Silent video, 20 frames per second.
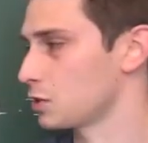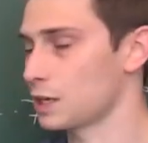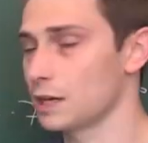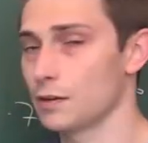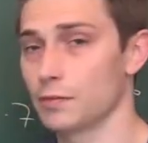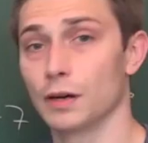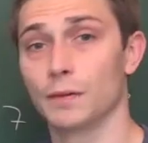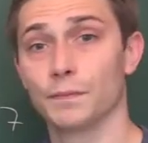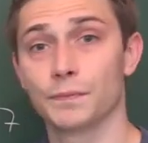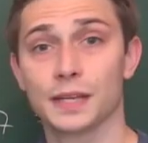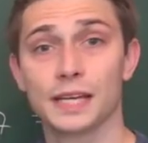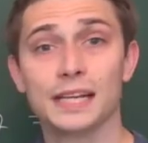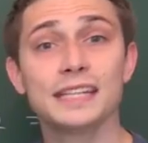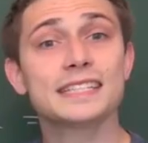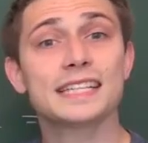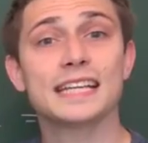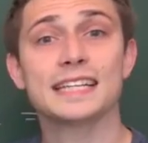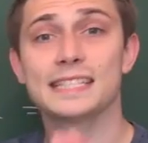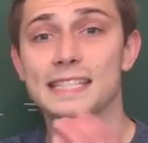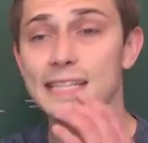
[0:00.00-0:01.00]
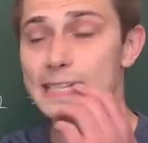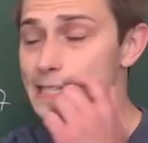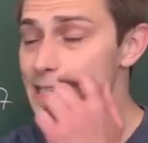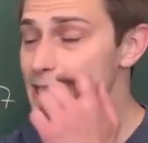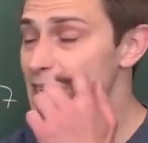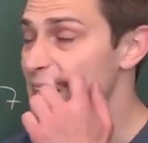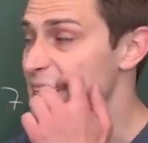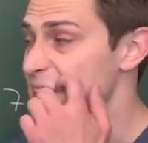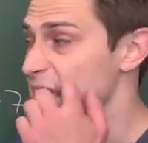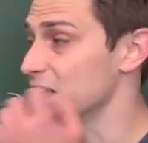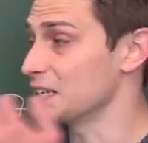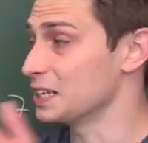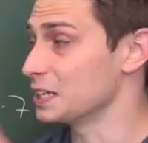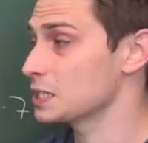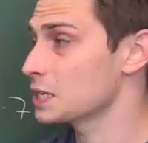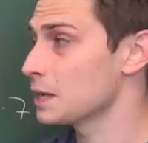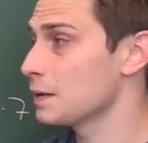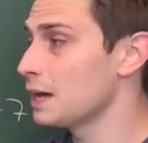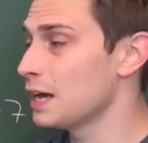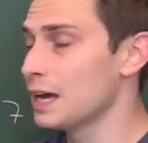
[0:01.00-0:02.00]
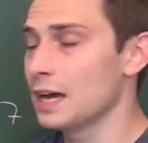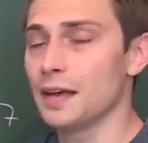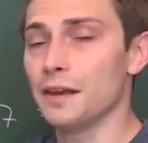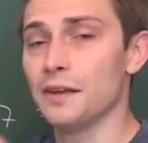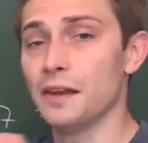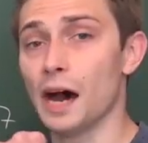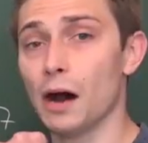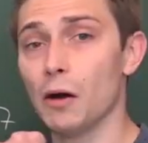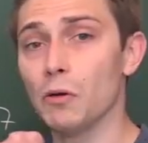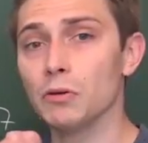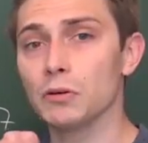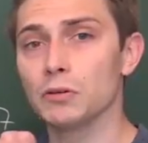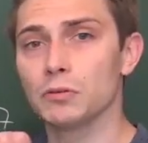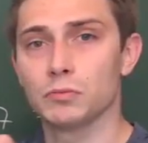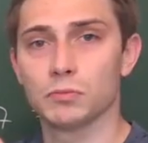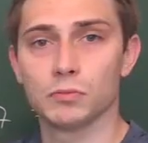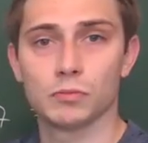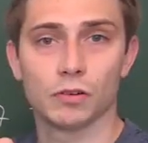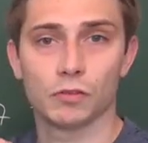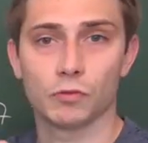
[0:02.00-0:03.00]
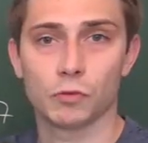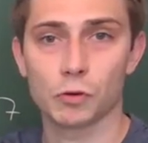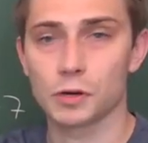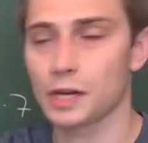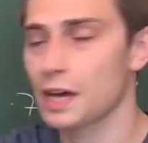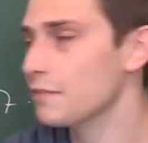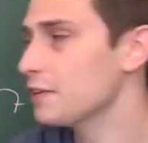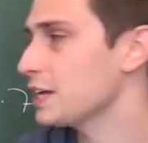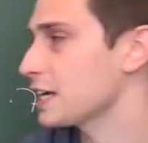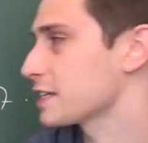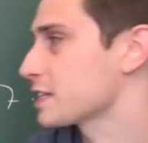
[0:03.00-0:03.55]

together. It's as easy as it is. Now, for another